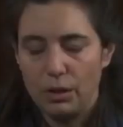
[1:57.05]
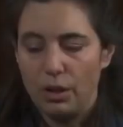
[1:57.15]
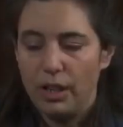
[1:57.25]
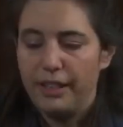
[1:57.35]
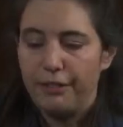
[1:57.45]

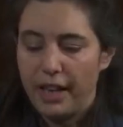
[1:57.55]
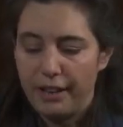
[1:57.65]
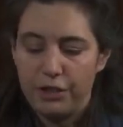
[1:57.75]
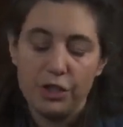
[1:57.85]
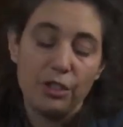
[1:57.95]
or if I
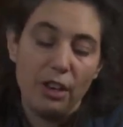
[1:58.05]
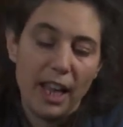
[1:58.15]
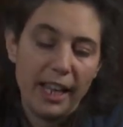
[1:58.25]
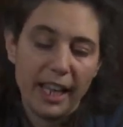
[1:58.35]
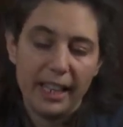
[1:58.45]
have just a
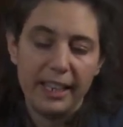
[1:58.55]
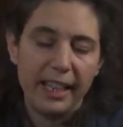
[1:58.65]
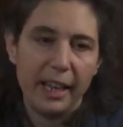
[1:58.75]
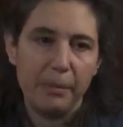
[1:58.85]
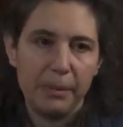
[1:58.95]
leg
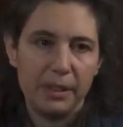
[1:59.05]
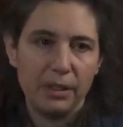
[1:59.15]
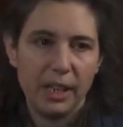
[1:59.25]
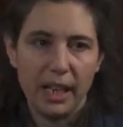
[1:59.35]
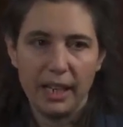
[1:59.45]
handicap,
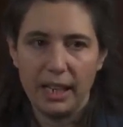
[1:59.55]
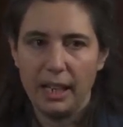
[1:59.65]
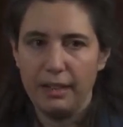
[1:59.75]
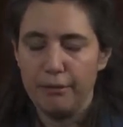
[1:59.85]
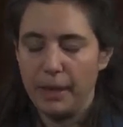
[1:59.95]
it's okay, I
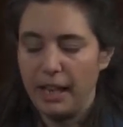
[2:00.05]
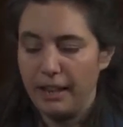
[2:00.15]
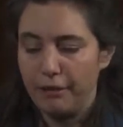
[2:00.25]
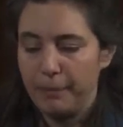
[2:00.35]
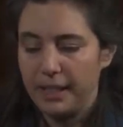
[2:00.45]
can live my
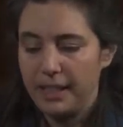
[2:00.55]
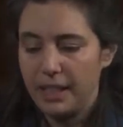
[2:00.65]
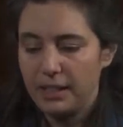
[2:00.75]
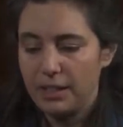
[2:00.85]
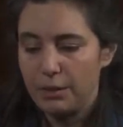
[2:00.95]
life. But
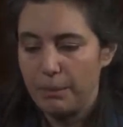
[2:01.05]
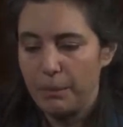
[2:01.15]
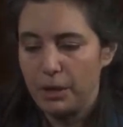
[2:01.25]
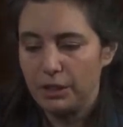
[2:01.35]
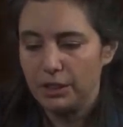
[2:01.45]
here it's a
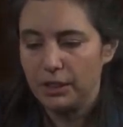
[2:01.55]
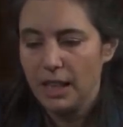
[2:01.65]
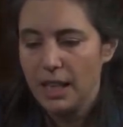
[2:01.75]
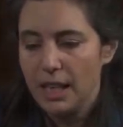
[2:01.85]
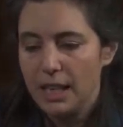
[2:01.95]
murder
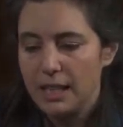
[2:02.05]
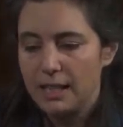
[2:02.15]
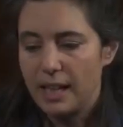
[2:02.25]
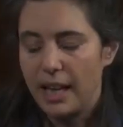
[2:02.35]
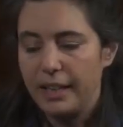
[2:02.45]

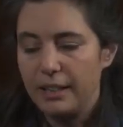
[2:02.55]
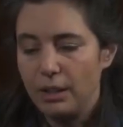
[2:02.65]
inside